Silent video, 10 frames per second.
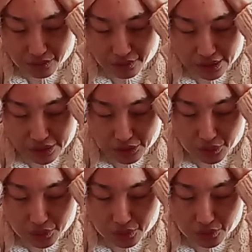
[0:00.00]
your
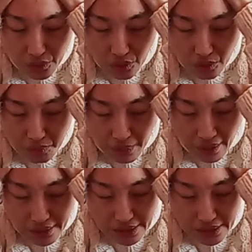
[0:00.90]
internal
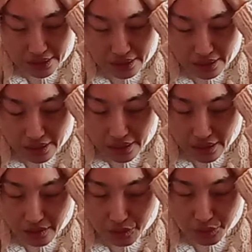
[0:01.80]
body
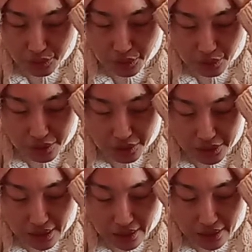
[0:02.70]
through your
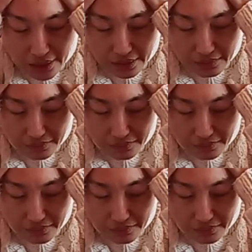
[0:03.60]
third eye.